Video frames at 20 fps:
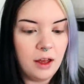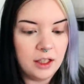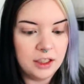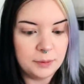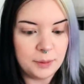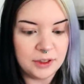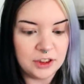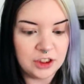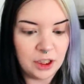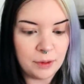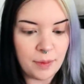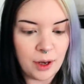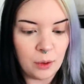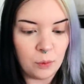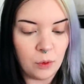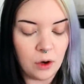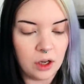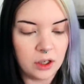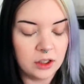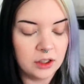especially my
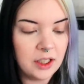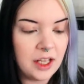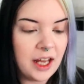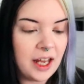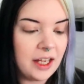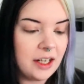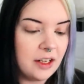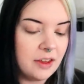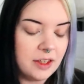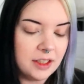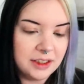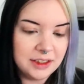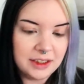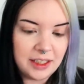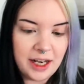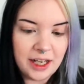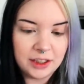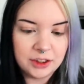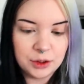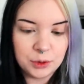waterline. This
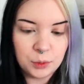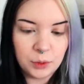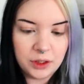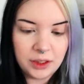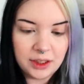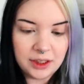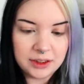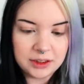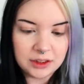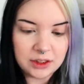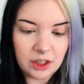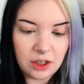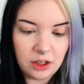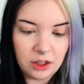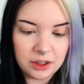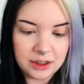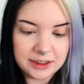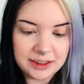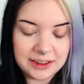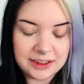next one is
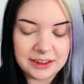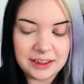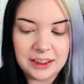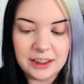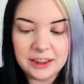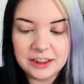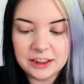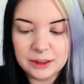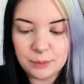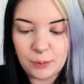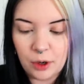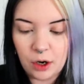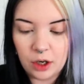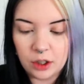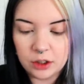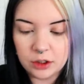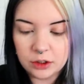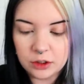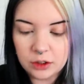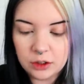called a Sea
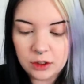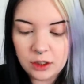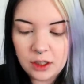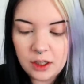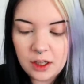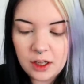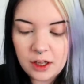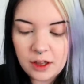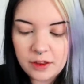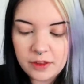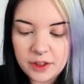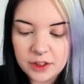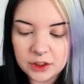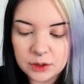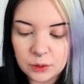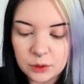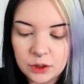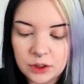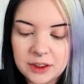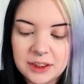Sparkle. This
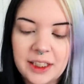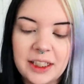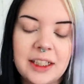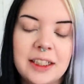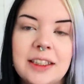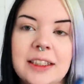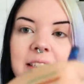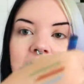one looks like a